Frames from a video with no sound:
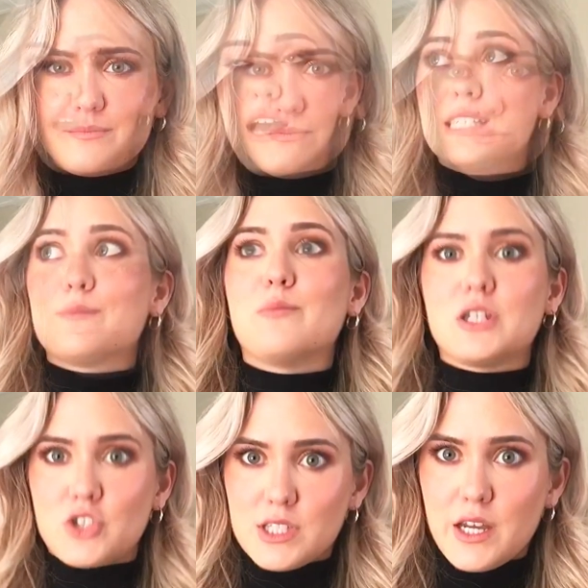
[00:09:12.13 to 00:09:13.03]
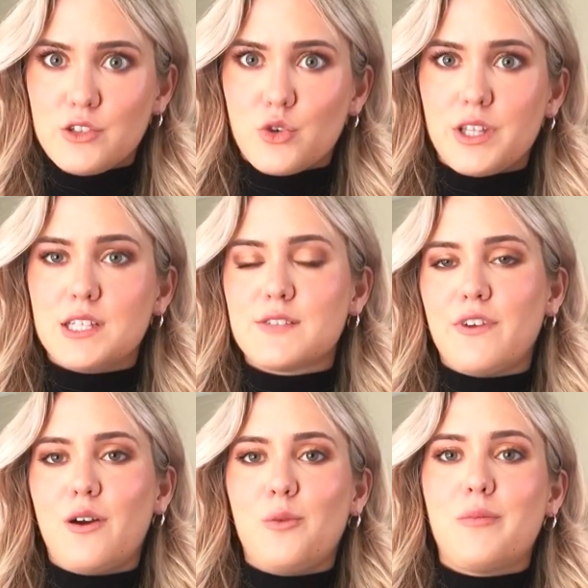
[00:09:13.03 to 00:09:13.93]
As much as I enjoyed this
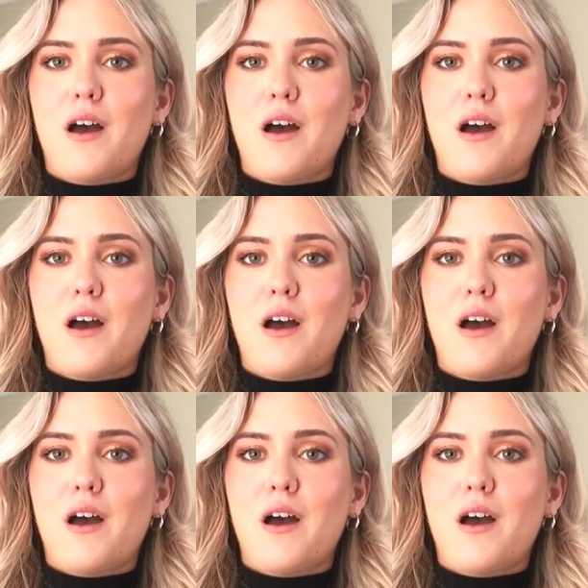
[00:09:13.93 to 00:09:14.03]
film,